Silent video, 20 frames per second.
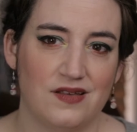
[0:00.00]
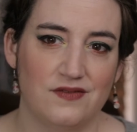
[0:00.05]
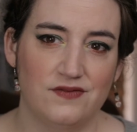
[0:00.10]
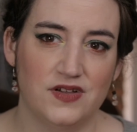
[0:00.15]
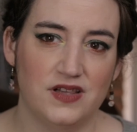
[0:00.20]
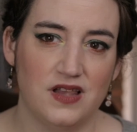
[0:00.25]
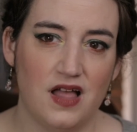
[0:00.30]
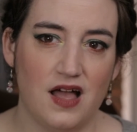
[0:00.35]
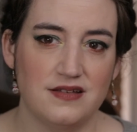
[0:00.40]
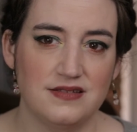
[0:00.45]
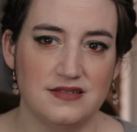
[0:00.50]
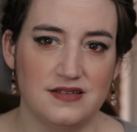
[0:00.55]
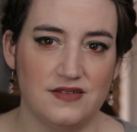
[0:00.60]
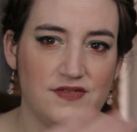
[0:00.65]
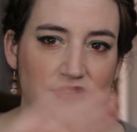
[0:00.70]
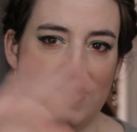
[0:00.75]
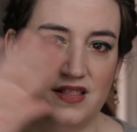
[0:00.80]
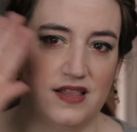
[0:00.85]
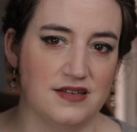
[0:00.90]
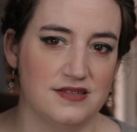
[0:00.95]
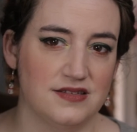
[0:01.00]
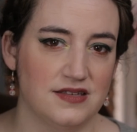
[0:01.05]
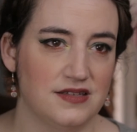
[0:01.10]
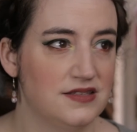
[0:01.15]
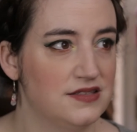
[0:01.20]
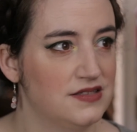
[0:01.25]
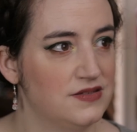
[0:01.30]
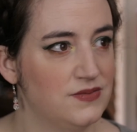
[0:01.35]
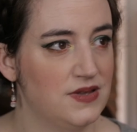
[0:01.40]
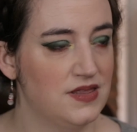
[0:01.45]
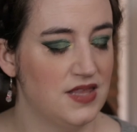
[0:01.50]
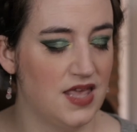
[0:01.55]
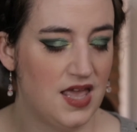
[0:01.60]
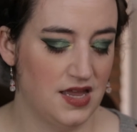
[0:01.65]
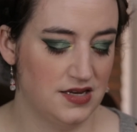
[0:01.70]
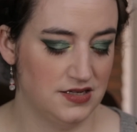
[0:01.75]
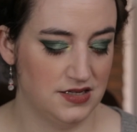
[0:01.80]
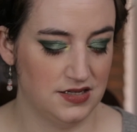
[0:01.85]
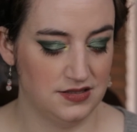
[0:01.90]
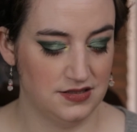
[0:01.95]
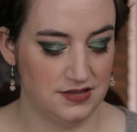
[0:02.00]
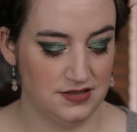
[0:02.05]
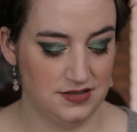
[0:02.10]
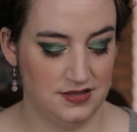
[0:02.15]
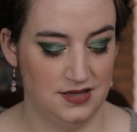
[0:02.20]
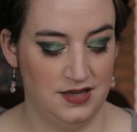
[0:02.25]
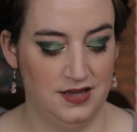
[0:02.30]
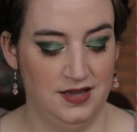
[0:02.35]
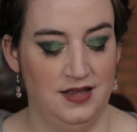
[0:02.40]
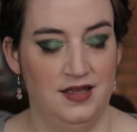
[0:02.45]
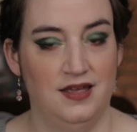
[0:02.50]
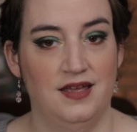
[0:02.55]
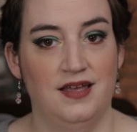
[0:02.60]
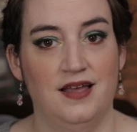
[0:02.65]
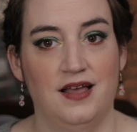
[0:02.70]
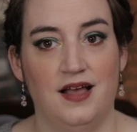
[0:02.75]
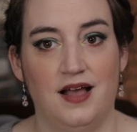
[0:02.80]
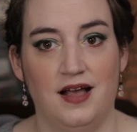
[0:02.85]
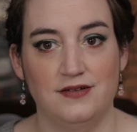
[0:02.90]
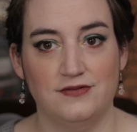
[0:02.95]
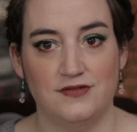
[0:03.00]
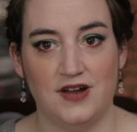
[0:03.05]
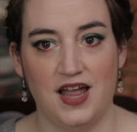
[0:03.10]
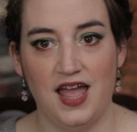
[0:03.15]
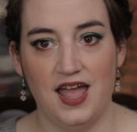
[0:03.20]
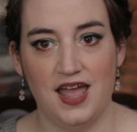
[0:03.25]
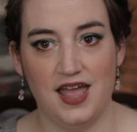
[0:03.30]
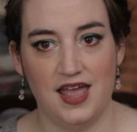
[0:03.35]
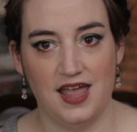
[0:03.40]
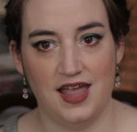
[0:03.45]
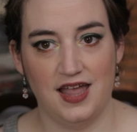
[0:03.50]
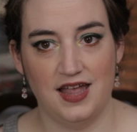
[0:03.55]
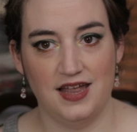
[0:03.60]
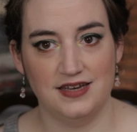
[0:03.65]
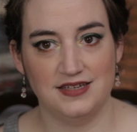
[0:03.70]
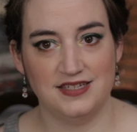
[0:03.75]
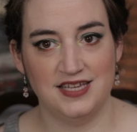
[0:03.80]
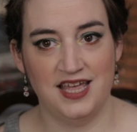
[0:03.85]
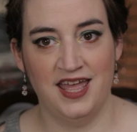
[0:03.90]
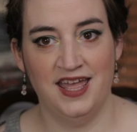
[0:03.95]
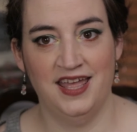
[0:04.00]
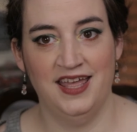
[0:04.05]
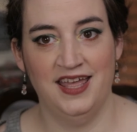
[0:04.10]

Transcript: Philosophy lessons with Candace. All right.